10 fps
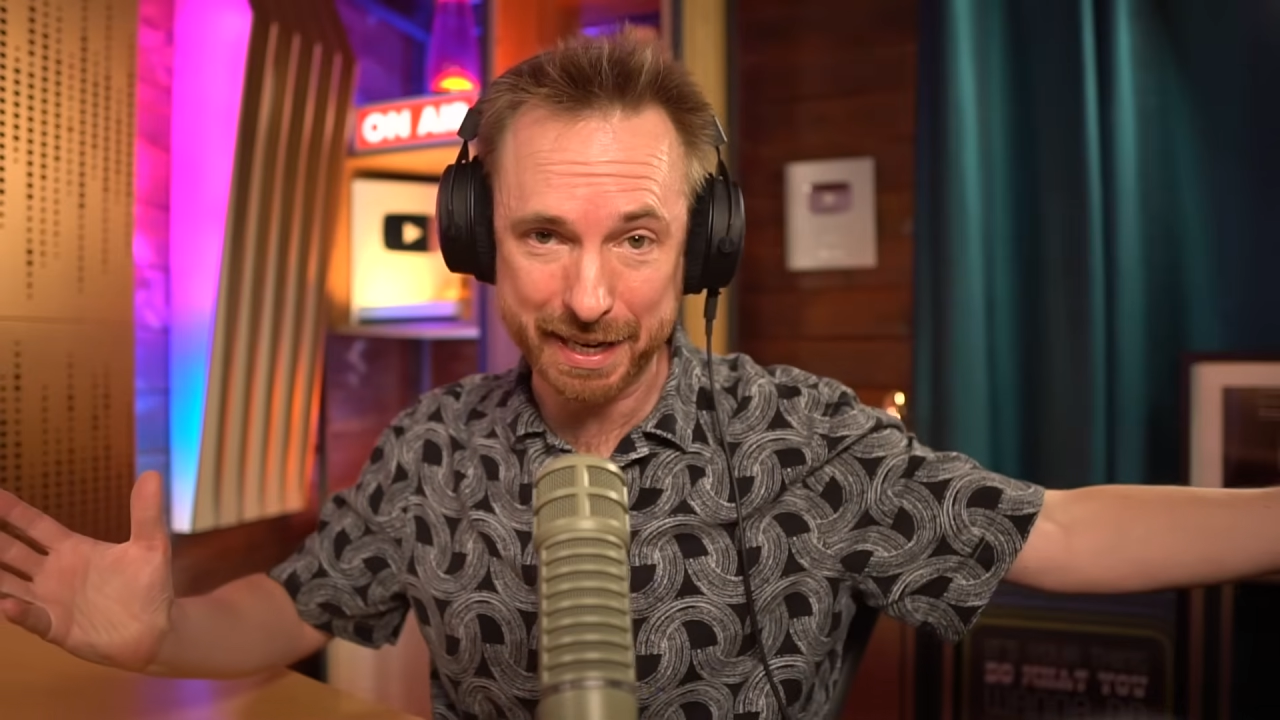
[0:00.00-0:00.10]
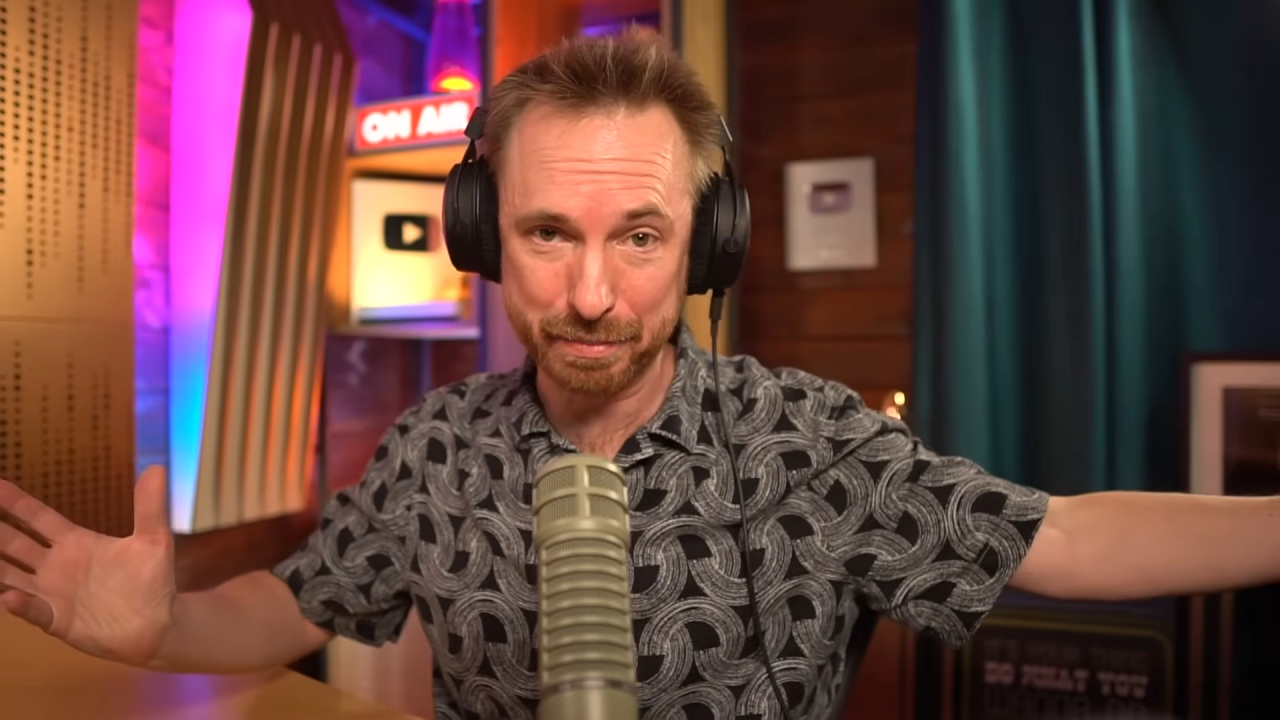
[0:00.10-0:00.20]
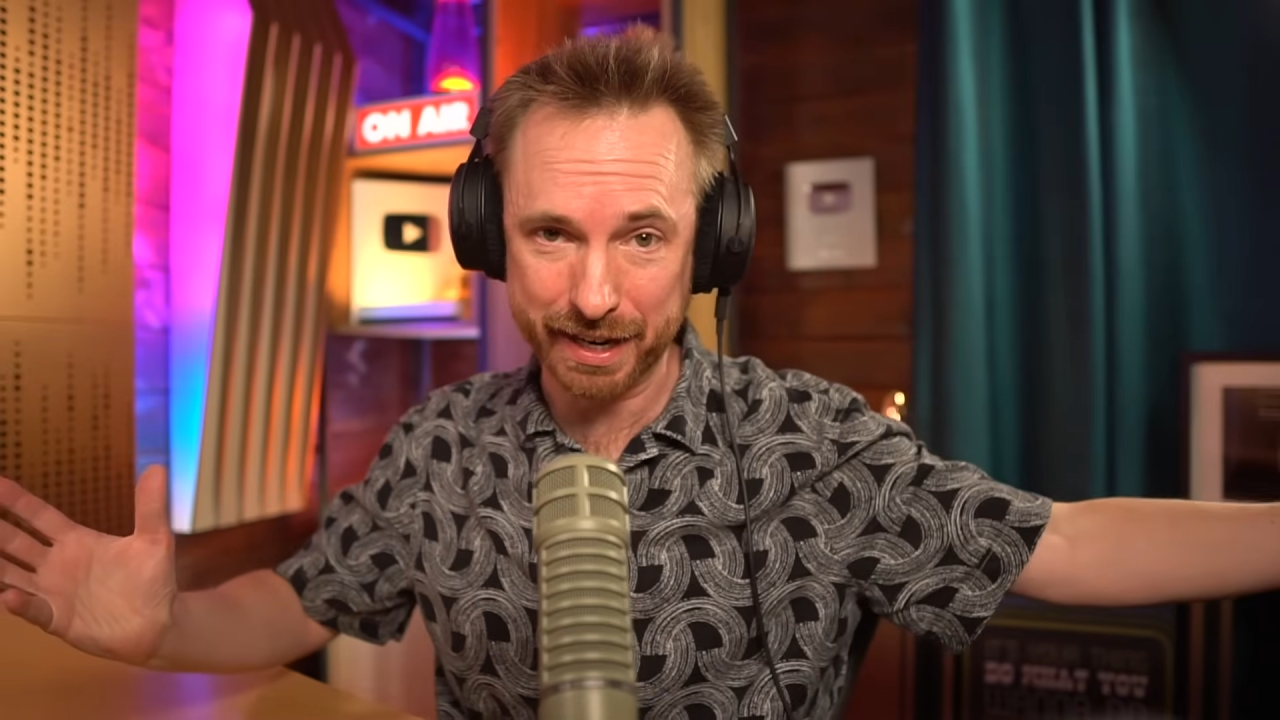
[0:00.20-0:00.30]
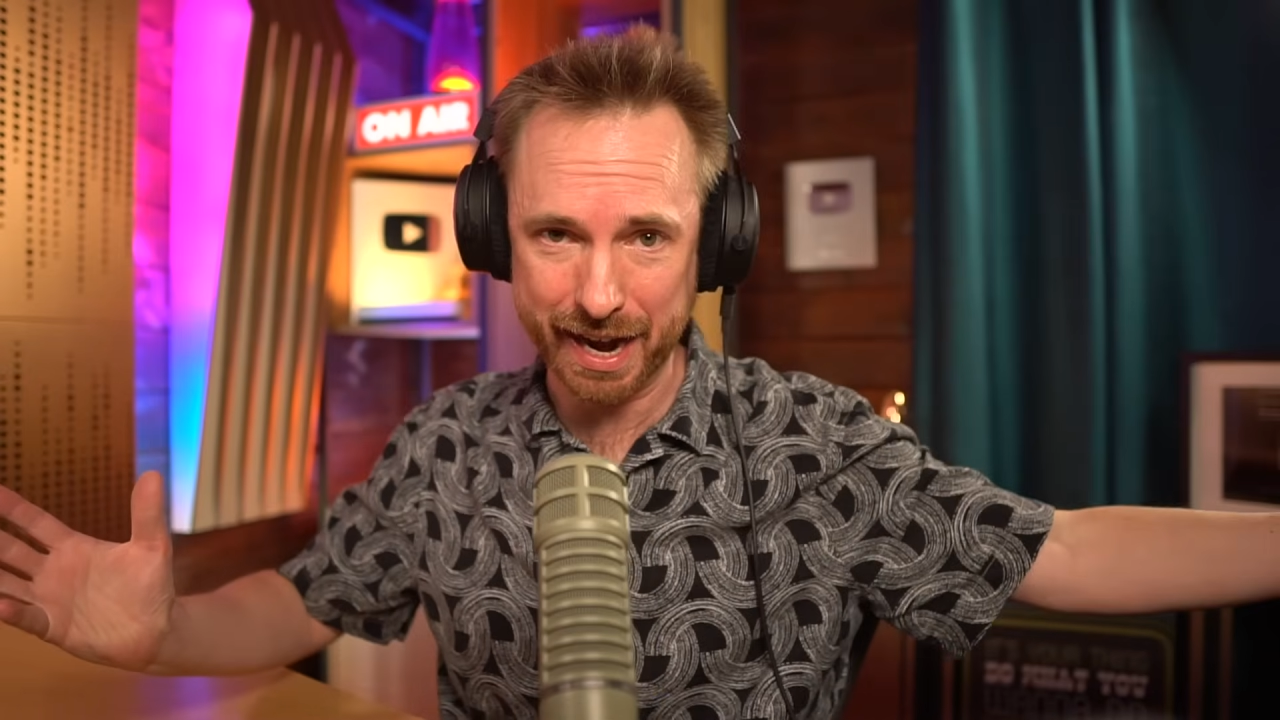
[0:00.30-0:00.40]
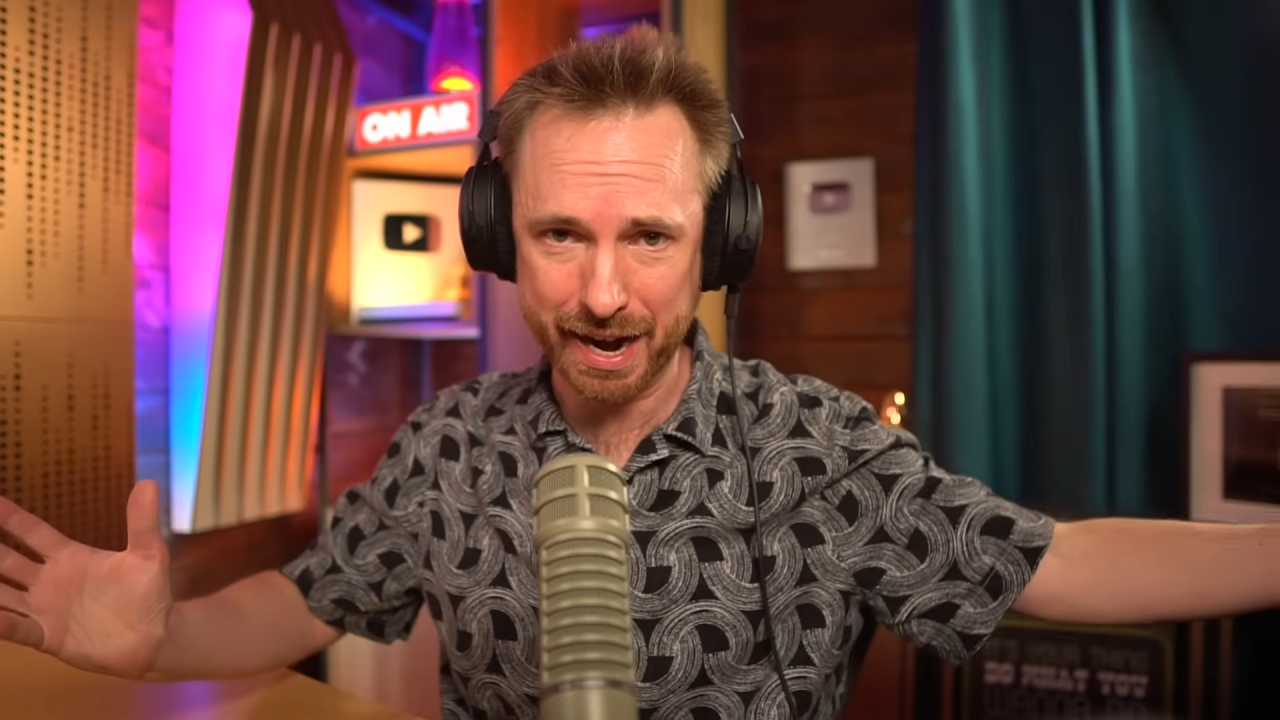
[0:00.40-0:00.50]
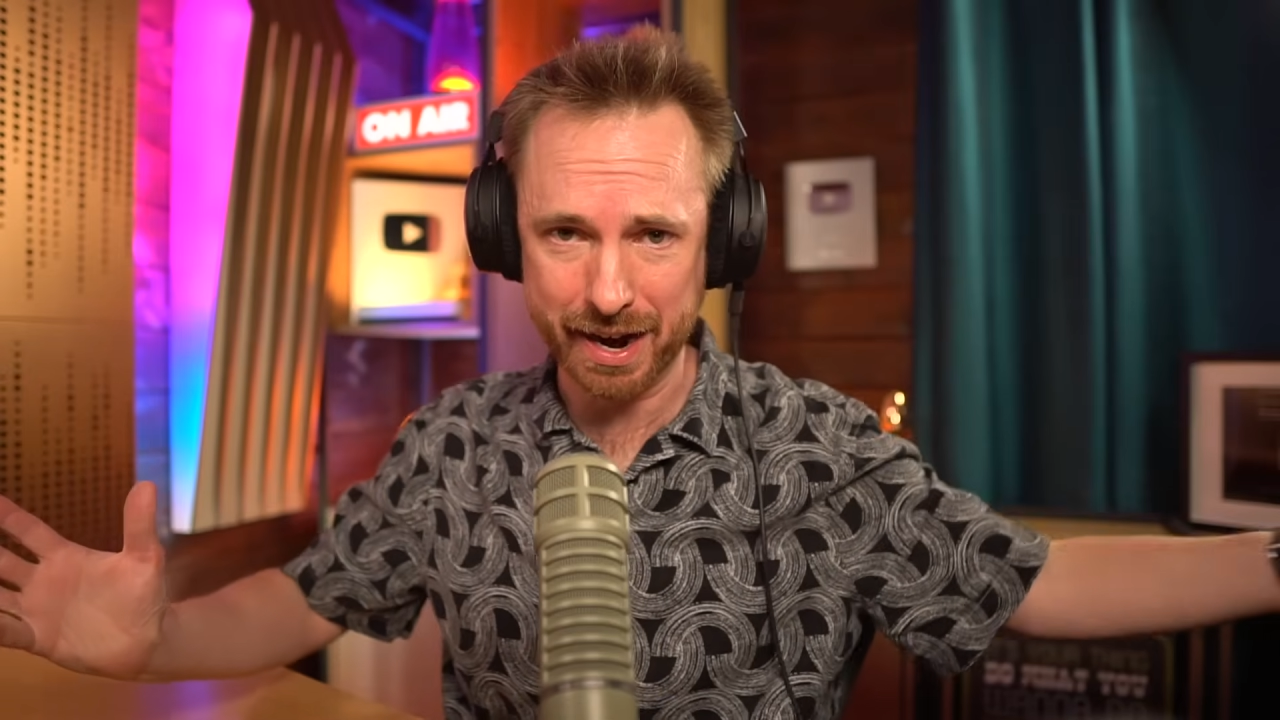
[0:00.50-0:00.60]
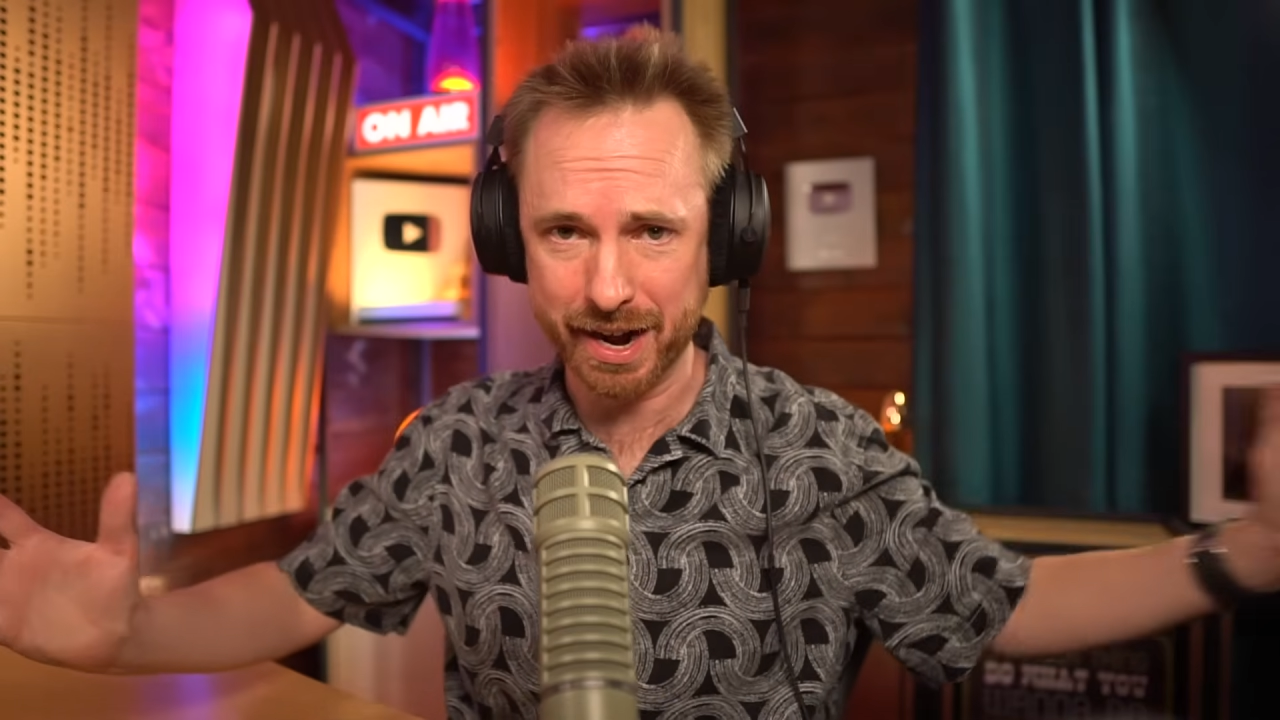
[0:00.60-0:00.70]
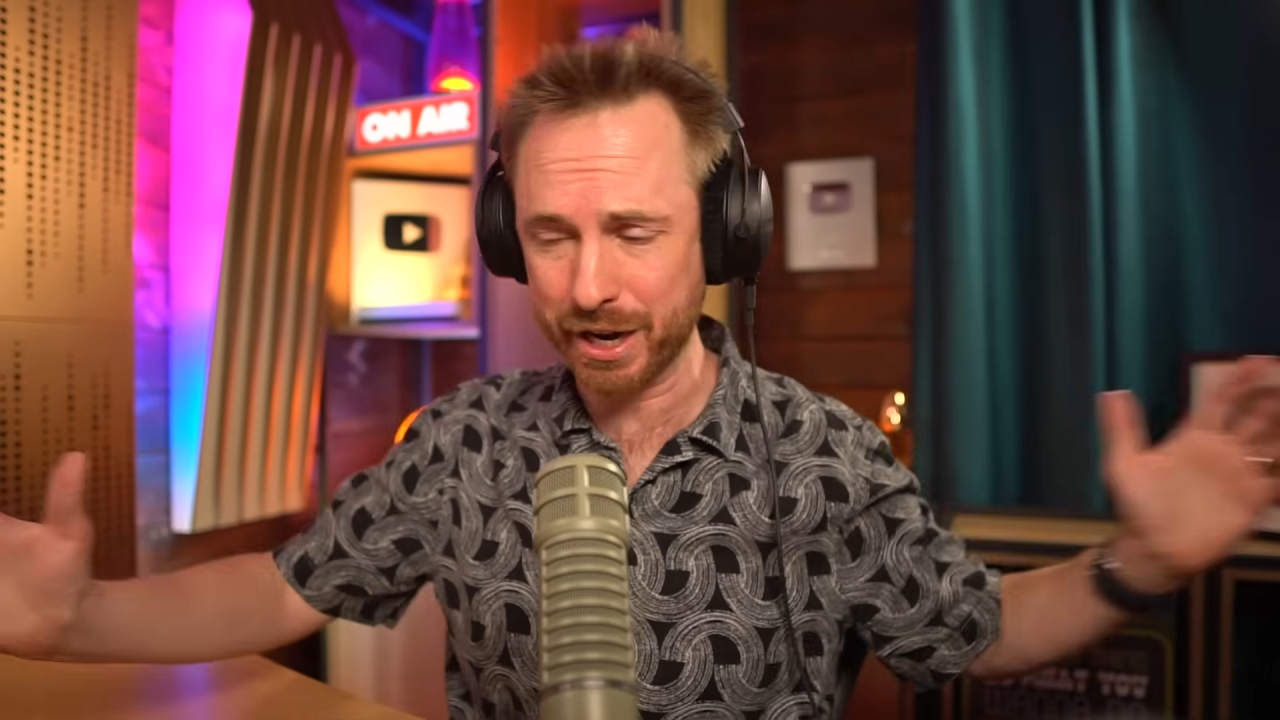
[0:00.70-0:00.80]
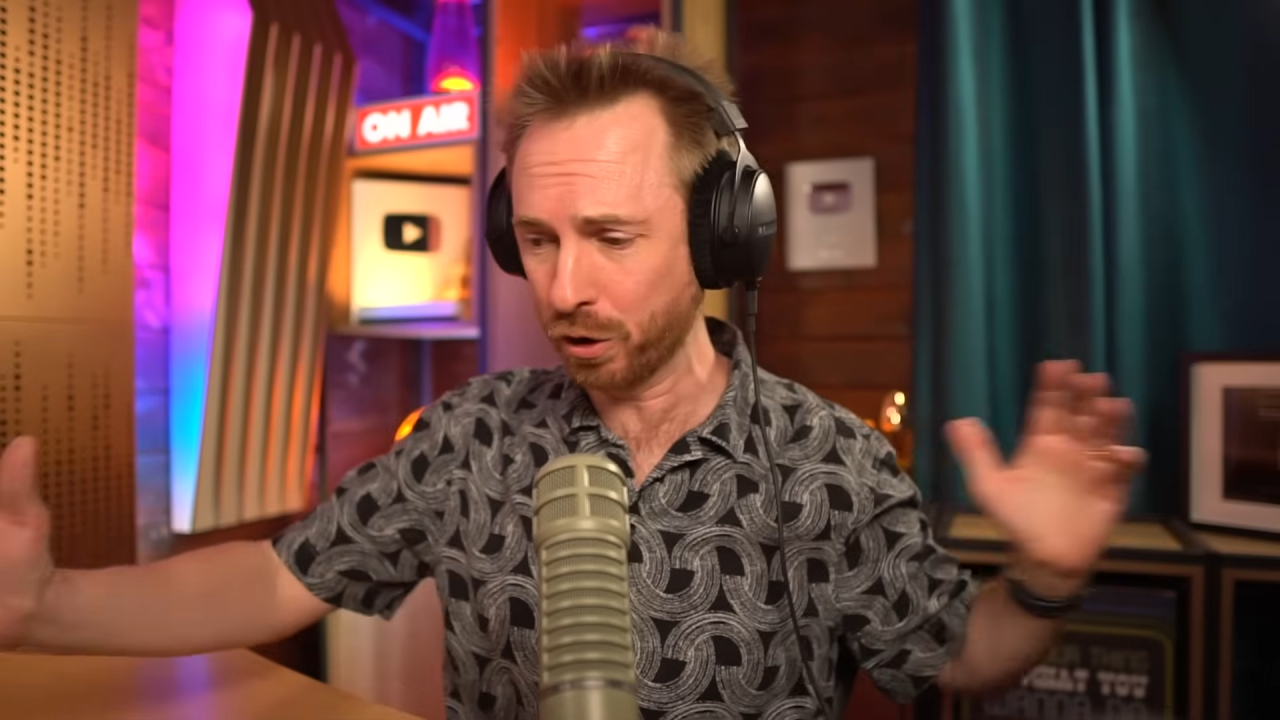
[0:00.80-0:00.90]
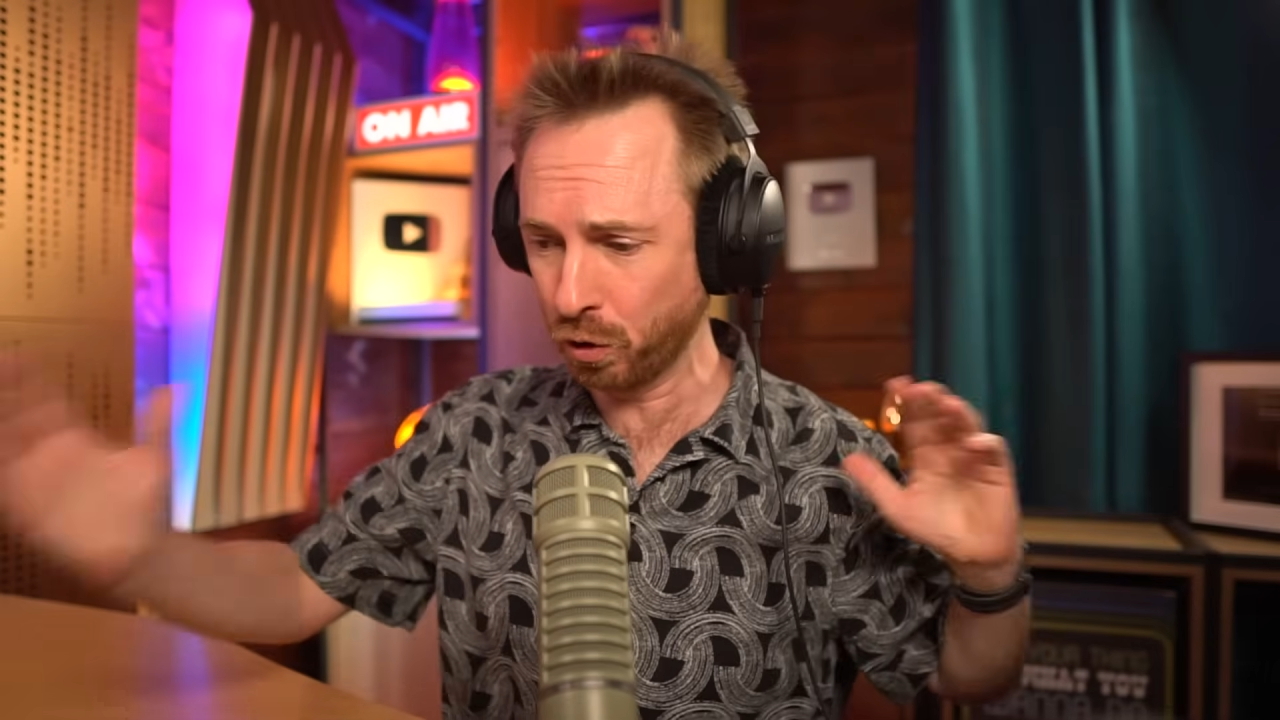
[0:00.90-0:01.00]
Assembly
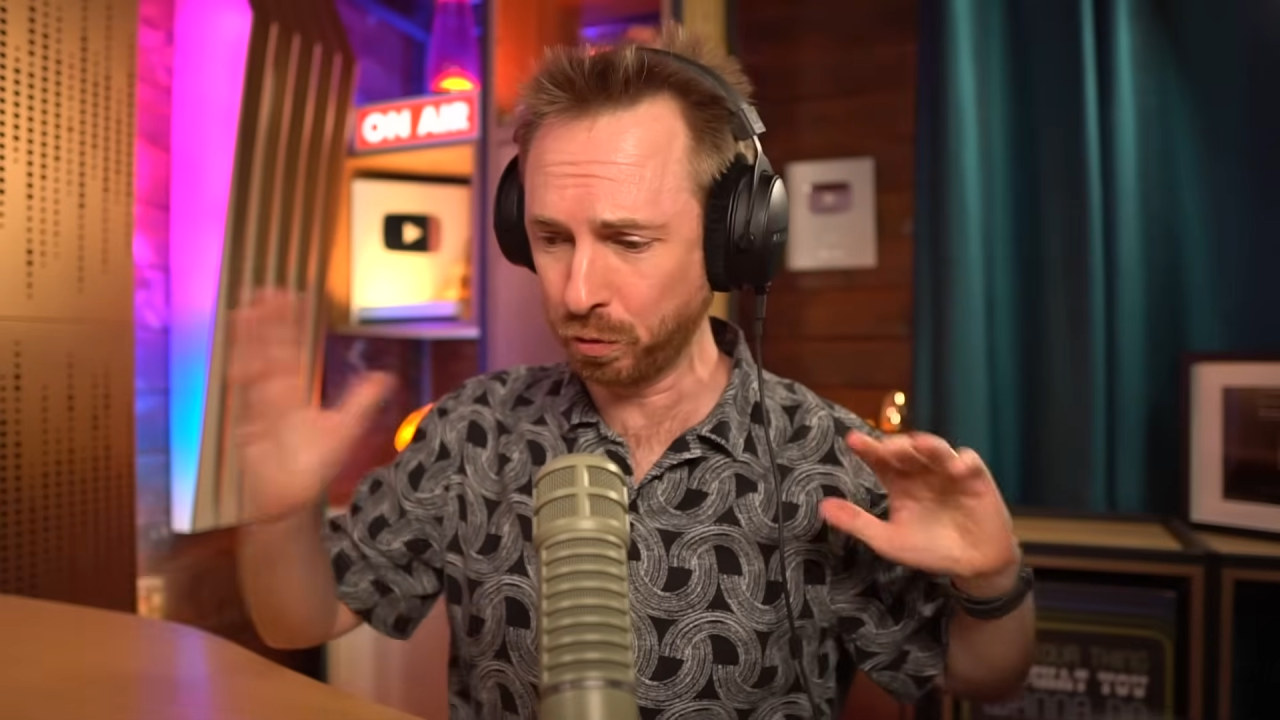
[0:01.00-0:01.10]
AI